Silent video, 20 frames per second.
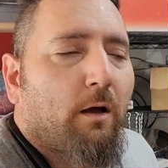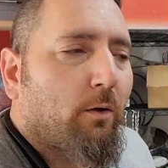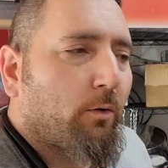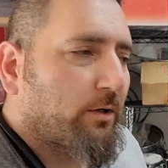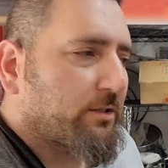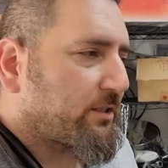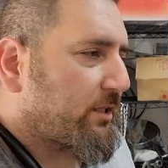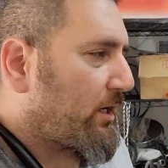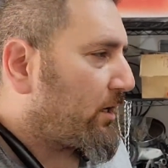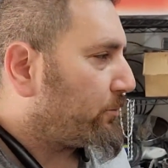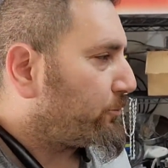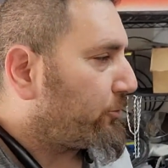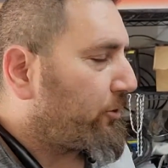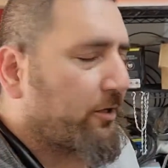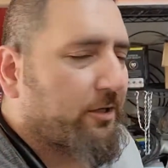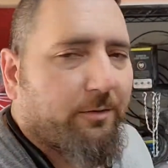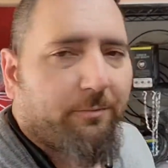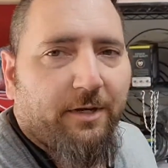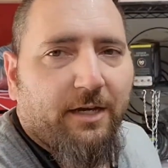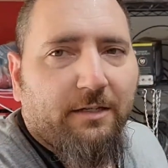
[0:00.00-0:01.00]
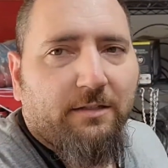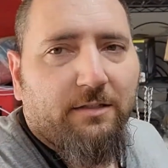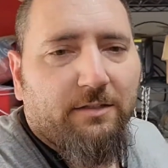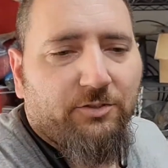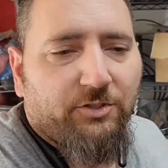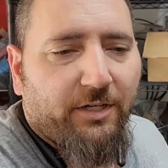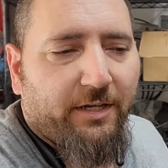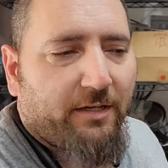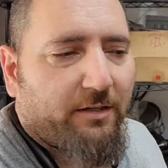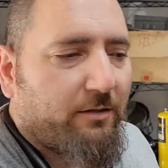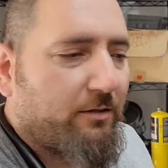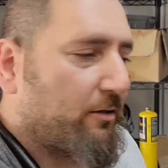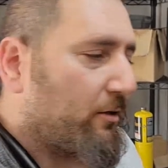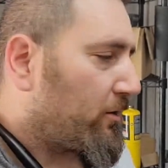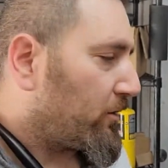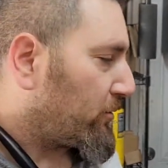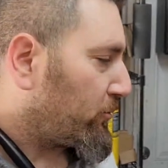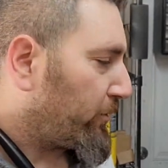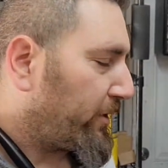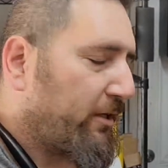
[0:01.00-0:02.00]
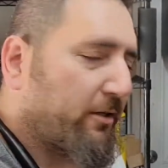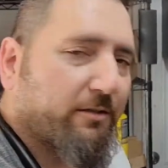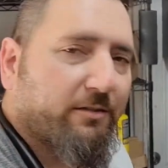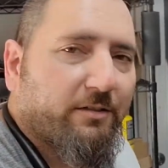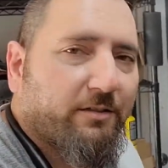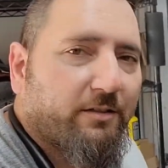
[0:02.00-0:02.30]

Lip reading: What's up? Welcome back to the channel. We are